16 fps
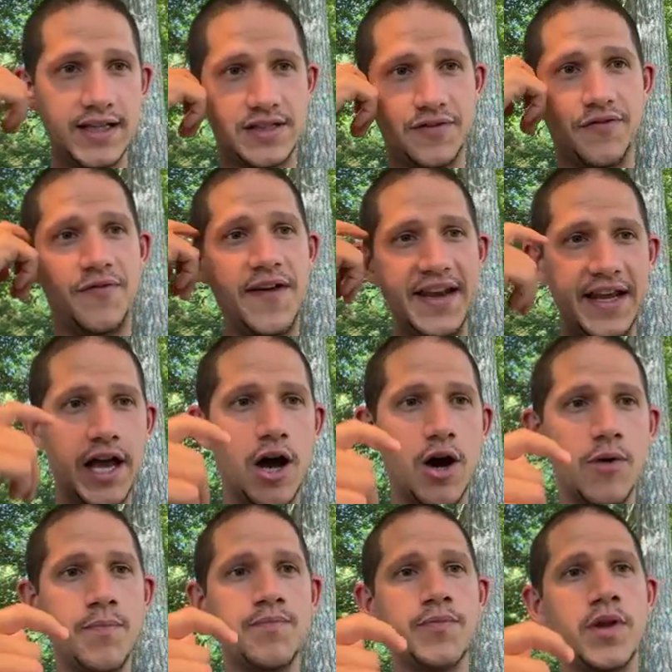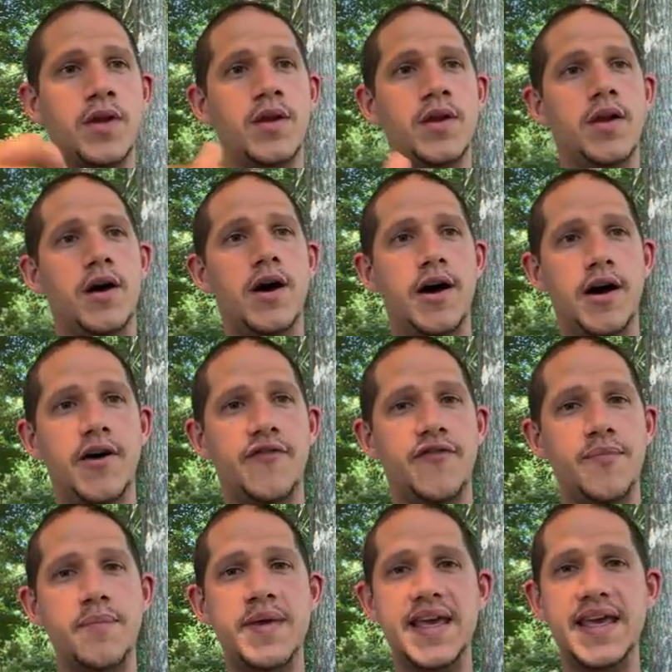It's video
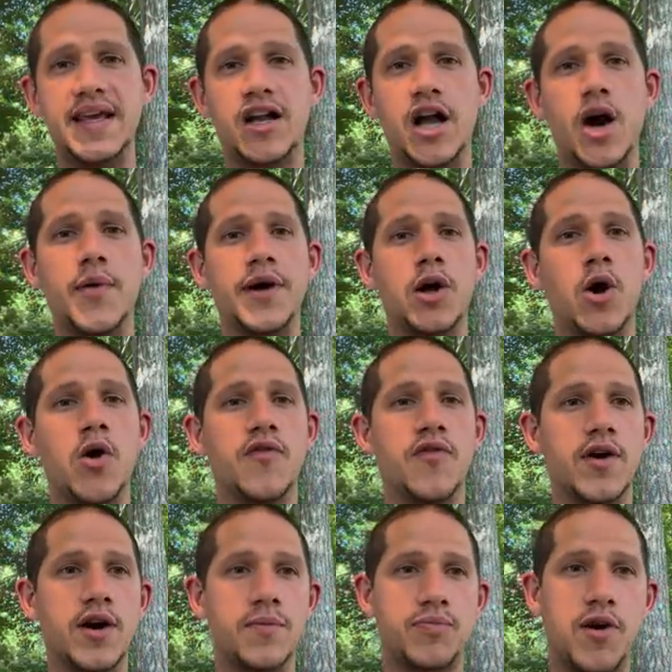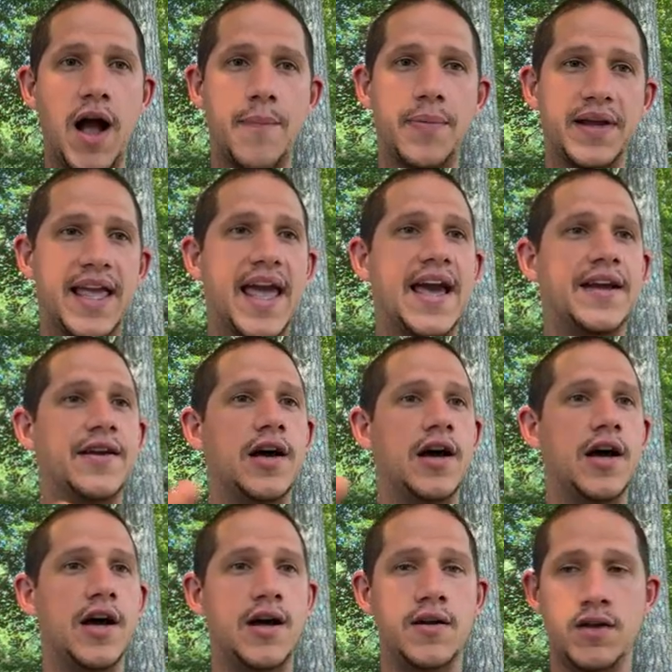of me going over
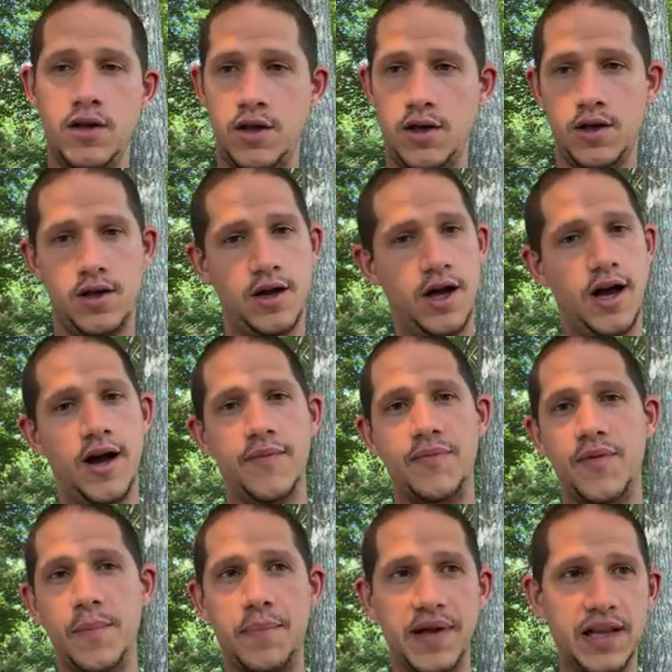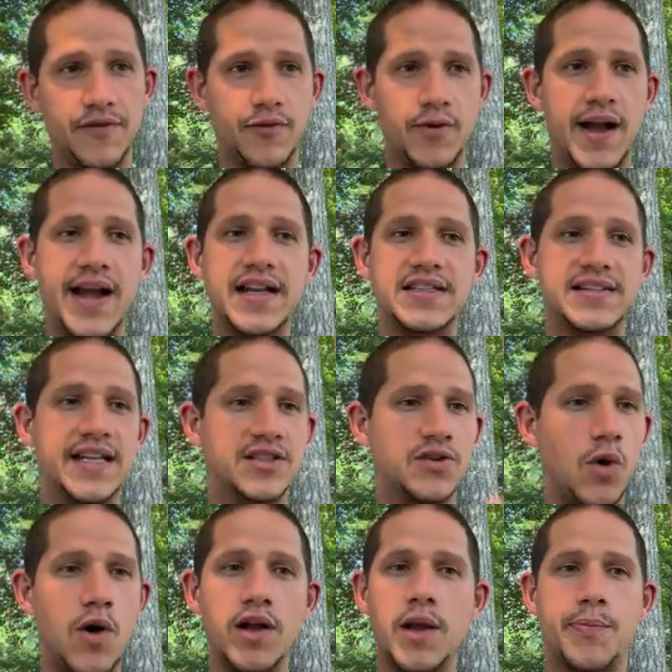propaganda, um, the Bill of Rights. That's
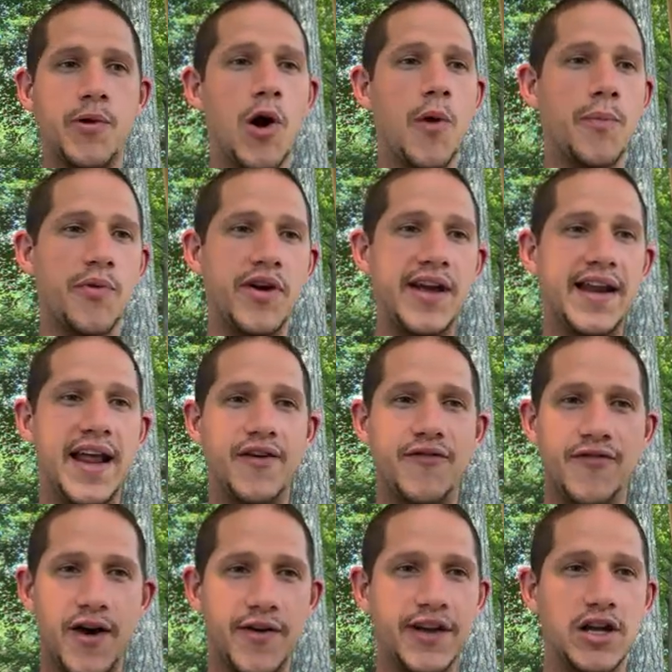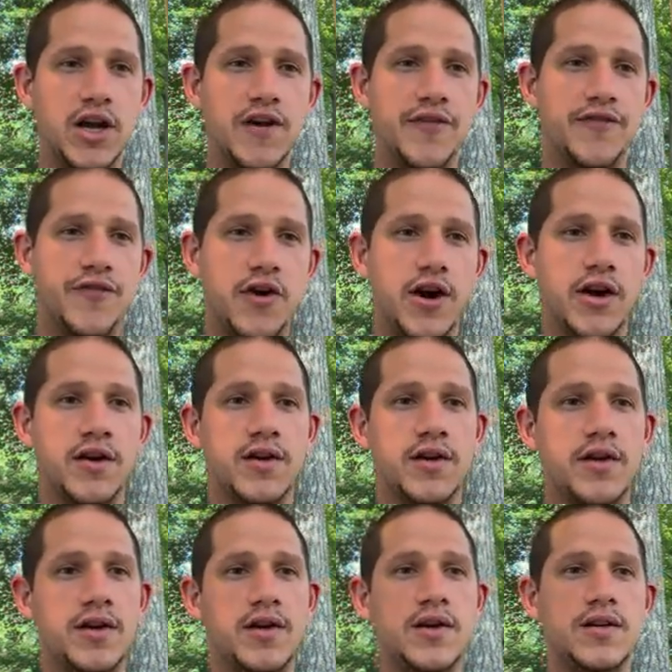all appropriate and very good for
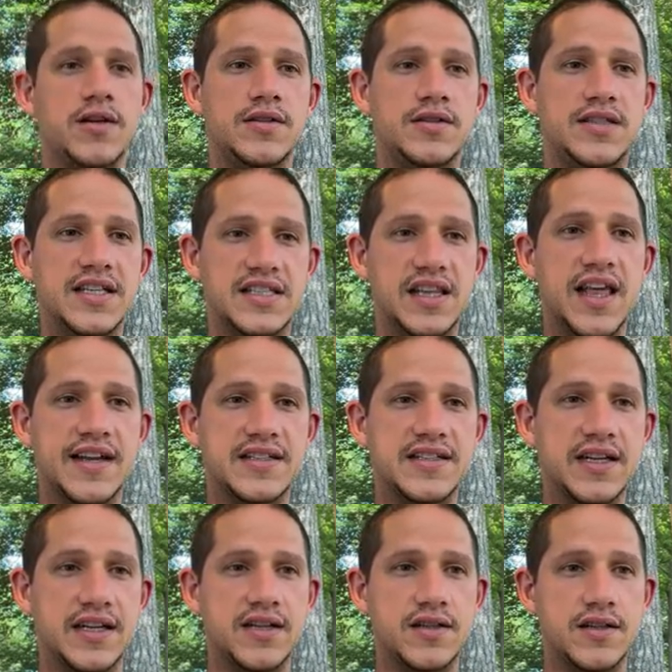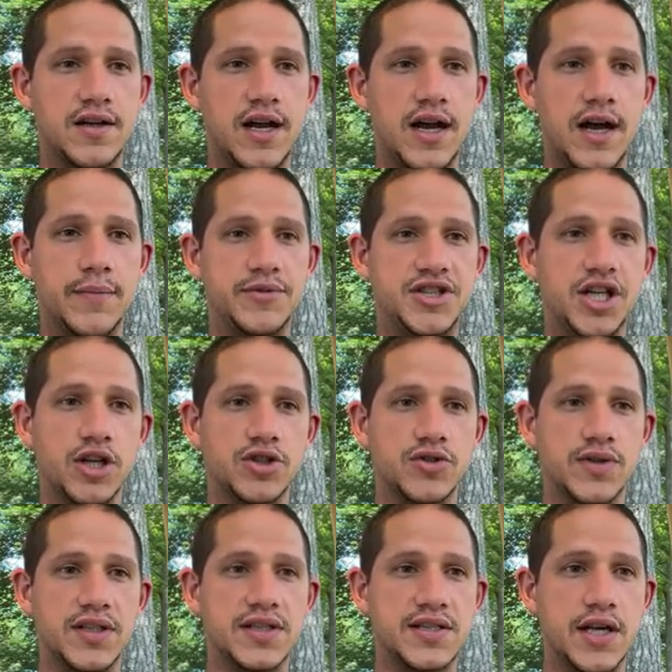dyslexic um,
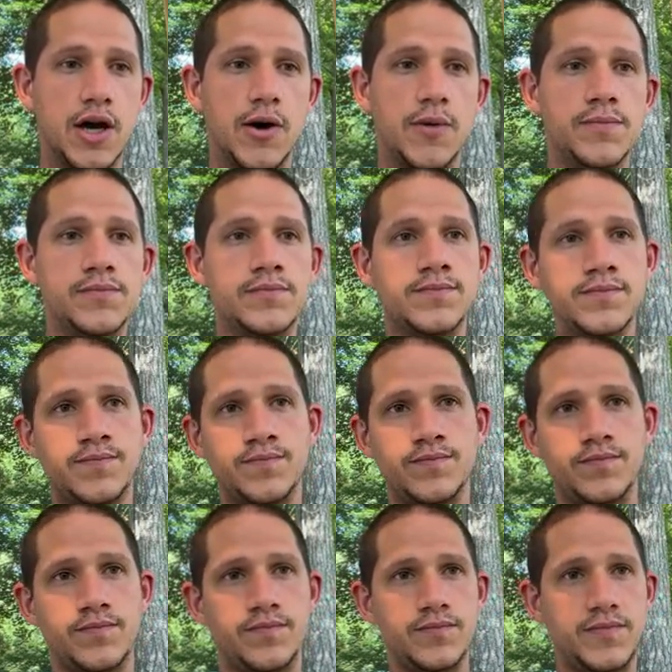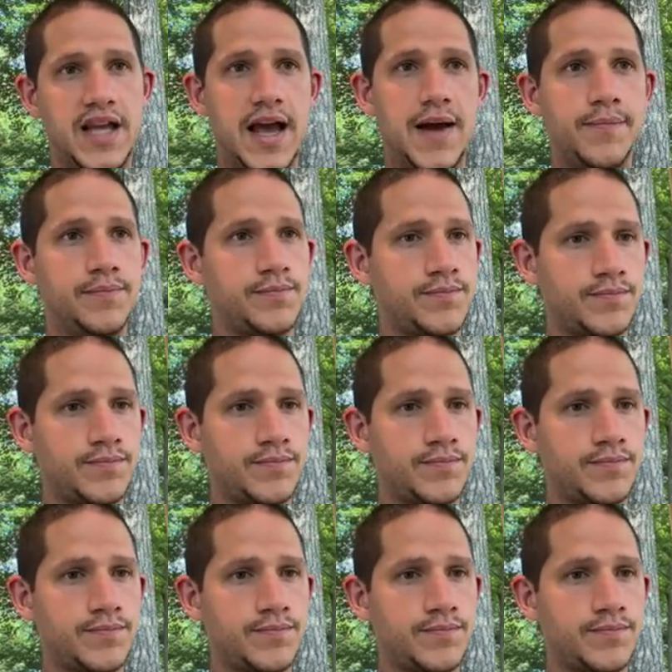children. So, yeah.